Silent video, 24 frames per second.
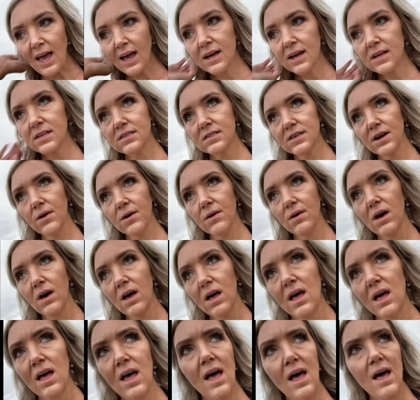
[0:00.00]
So
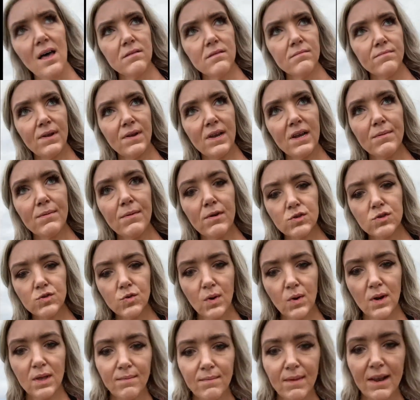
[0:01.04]
been here about
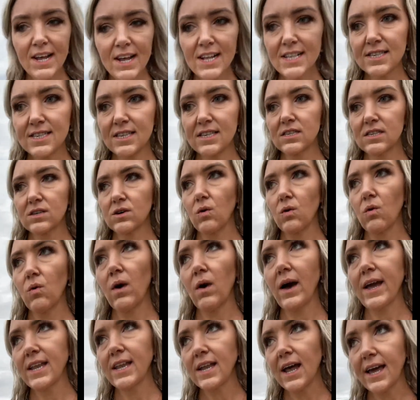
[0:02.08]
20 minutes. It's
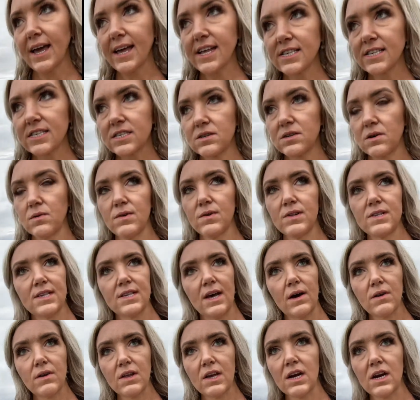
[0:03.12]
quite nice. No one's
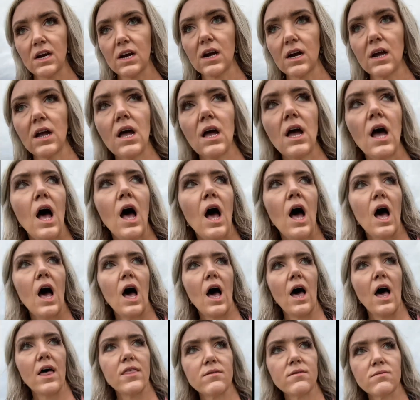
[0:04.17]
out here.
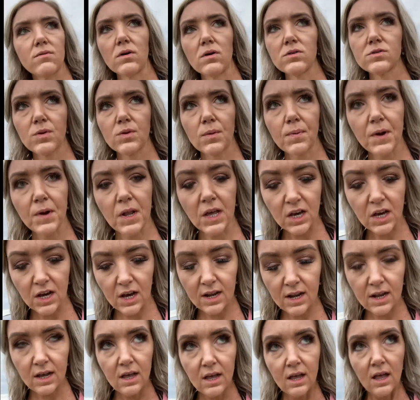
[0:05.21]
The roads were pretty
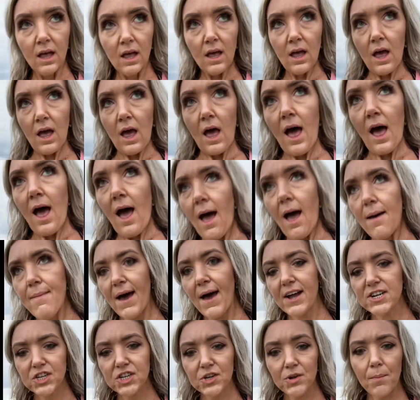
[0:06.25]
good. I'm
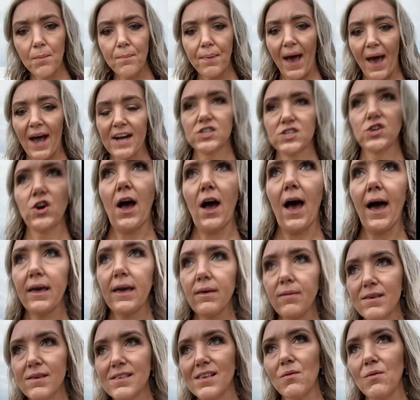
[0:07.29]
actually going to backtrack
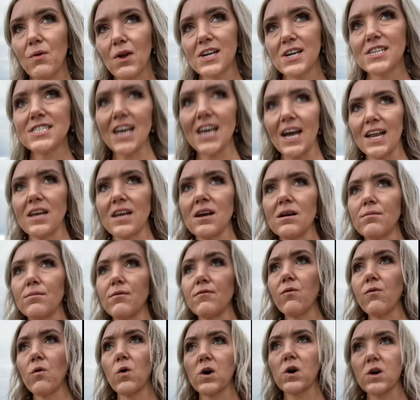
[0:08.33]
because I wanted to get here
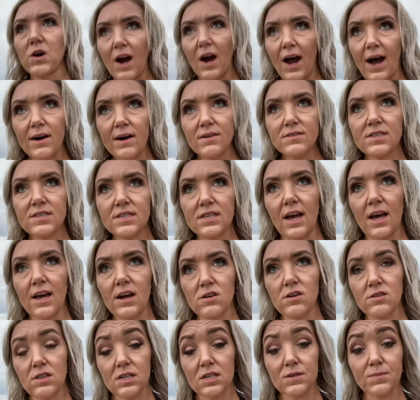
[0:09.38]
before crowds. I
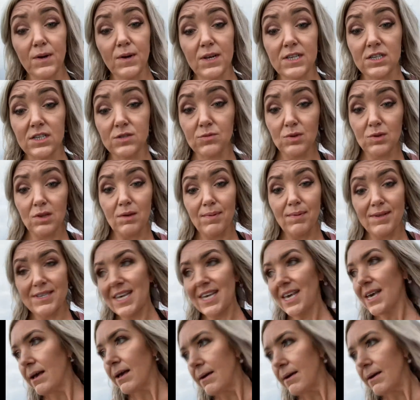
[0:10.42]
heard this place is really busy.